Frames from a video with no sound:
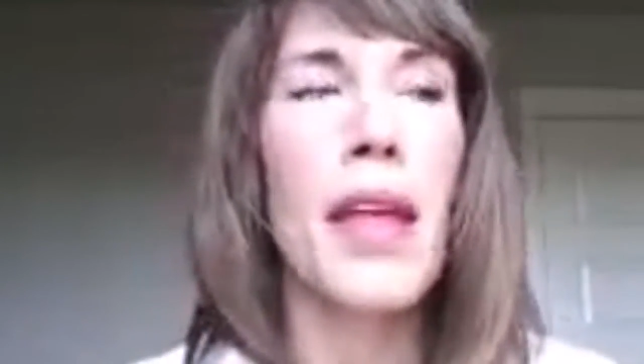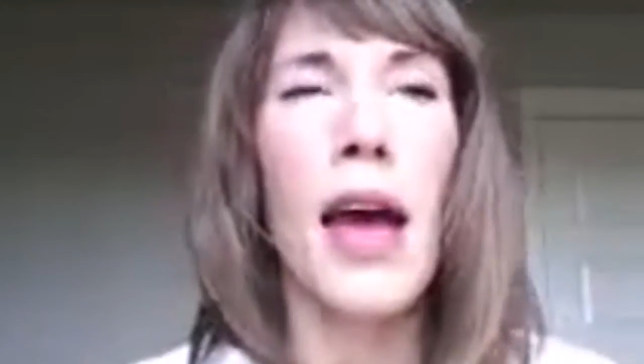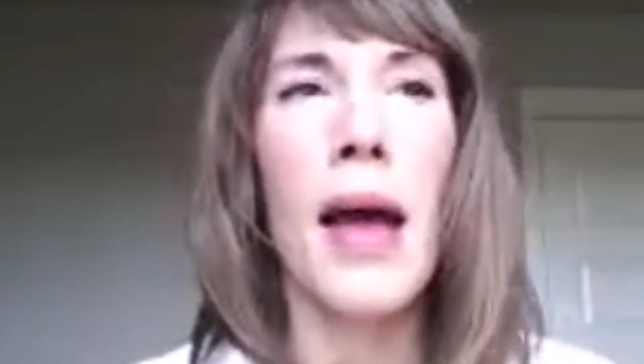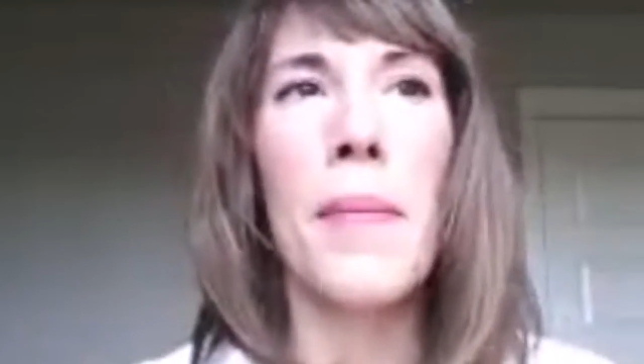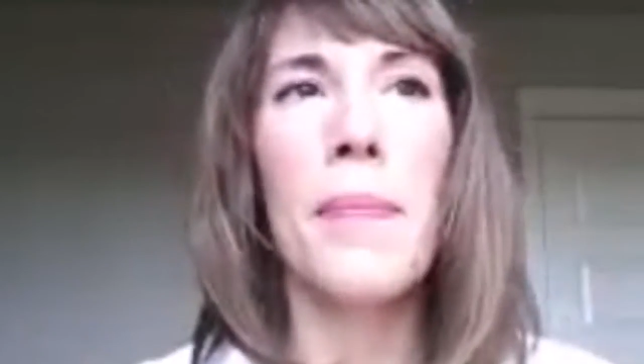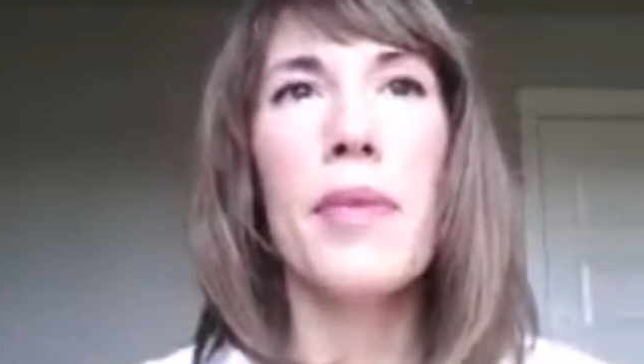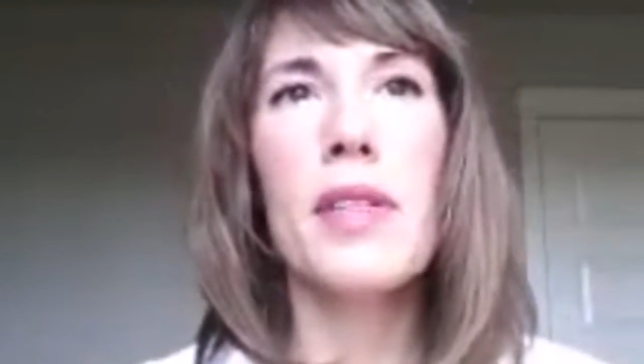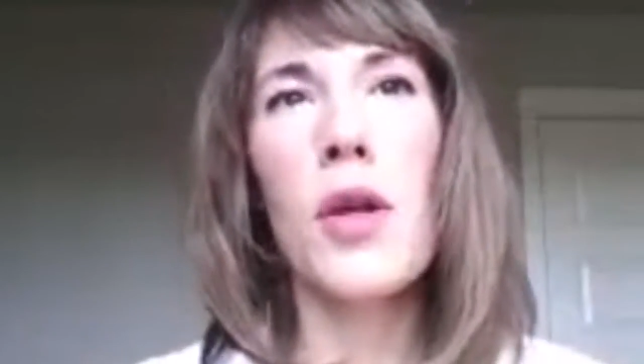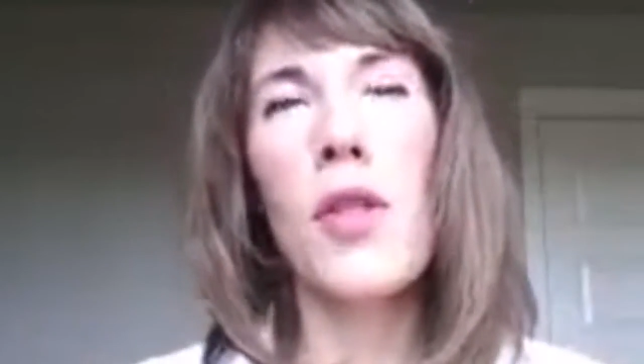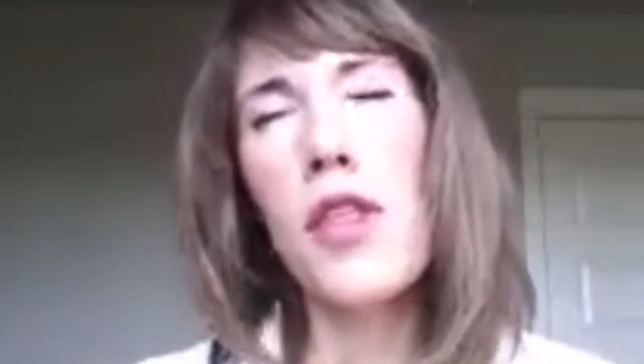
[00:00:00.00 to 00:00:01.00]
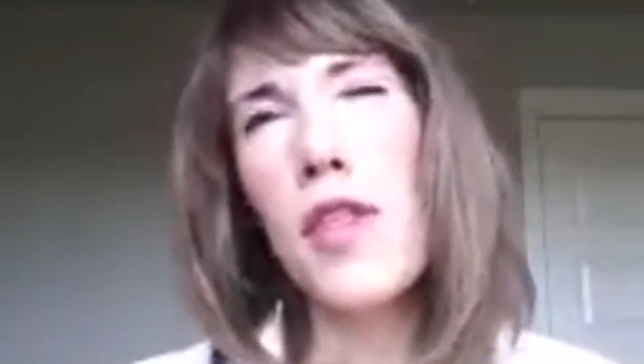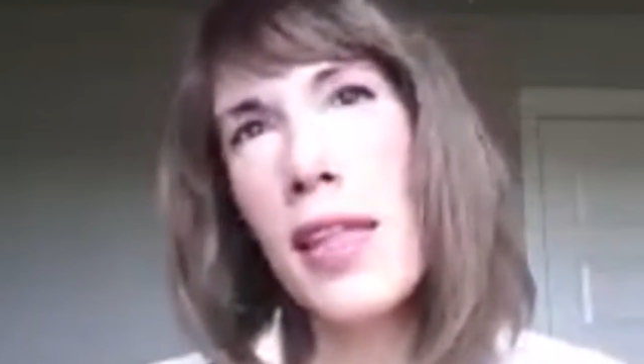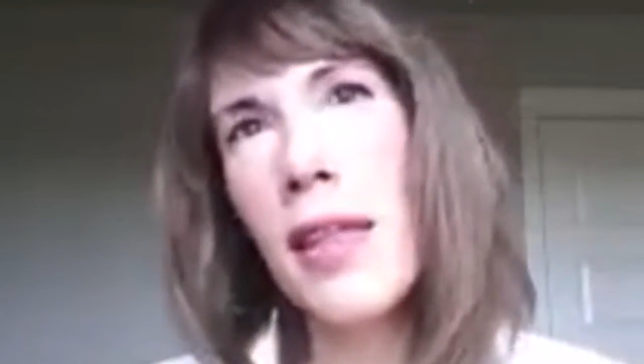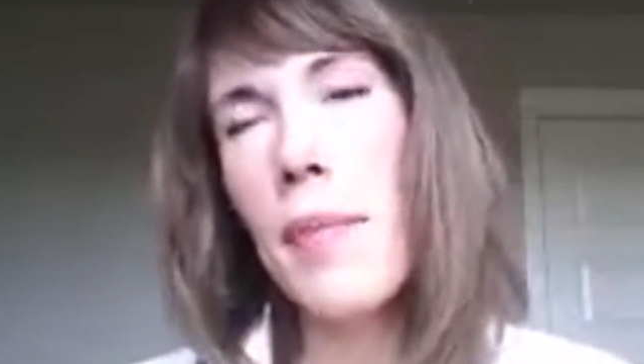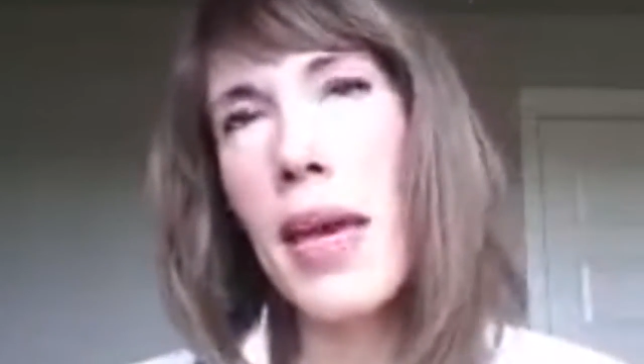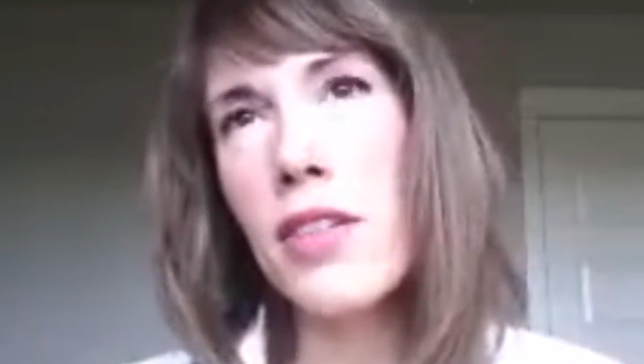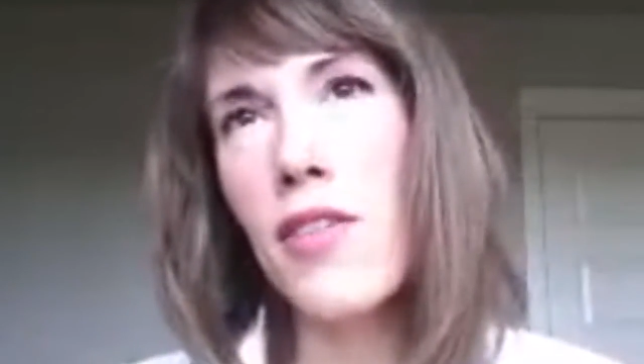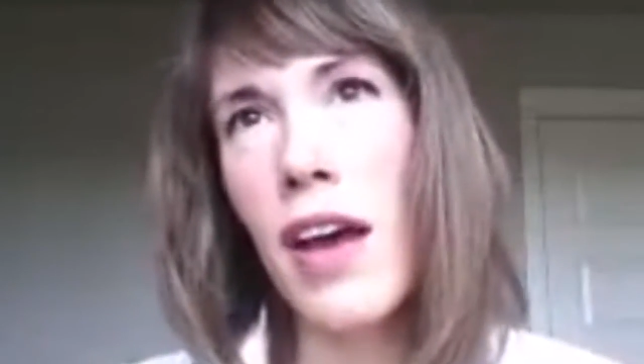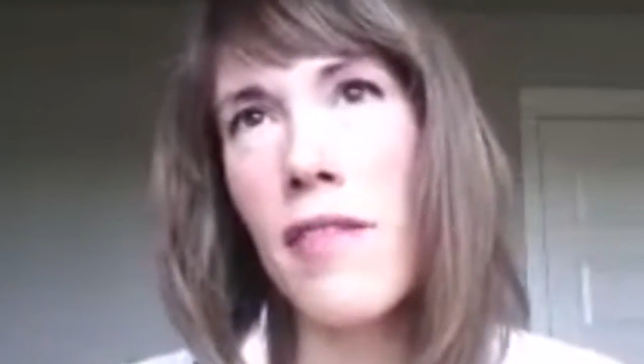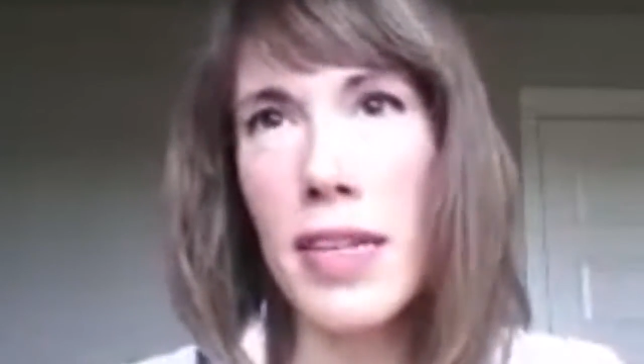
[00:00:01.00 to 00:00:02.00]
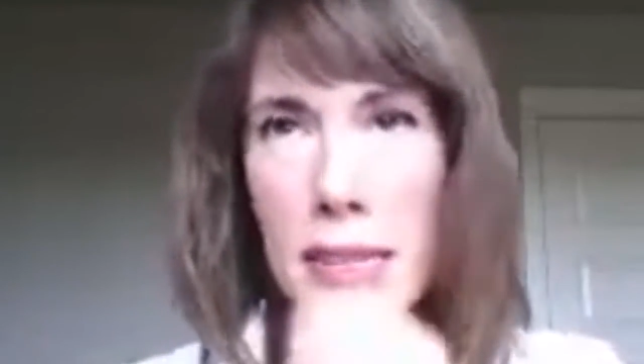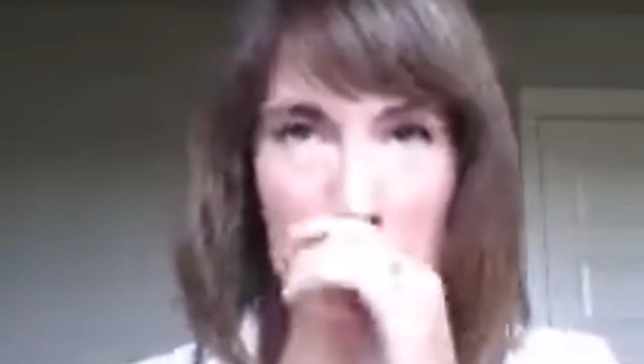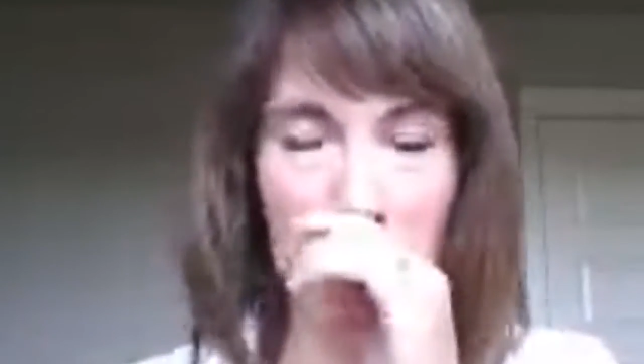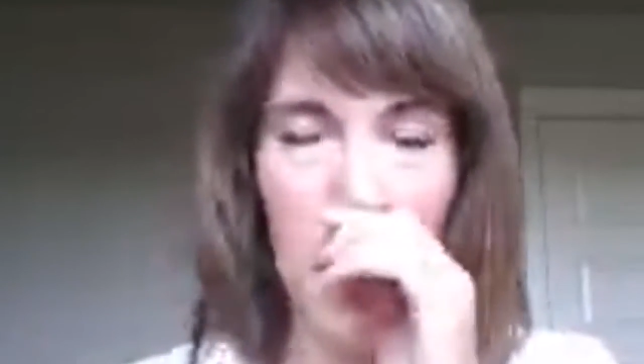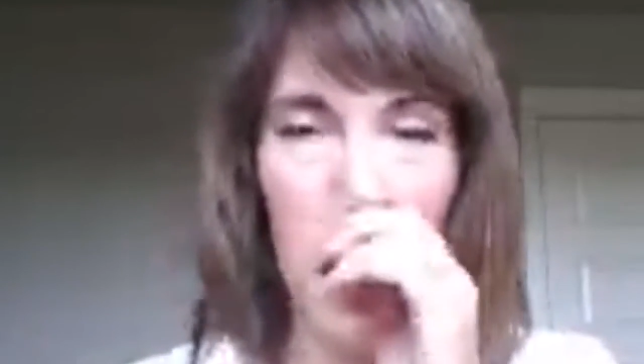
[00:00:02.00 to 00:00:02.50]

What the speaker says: So the thing that makes 5S different,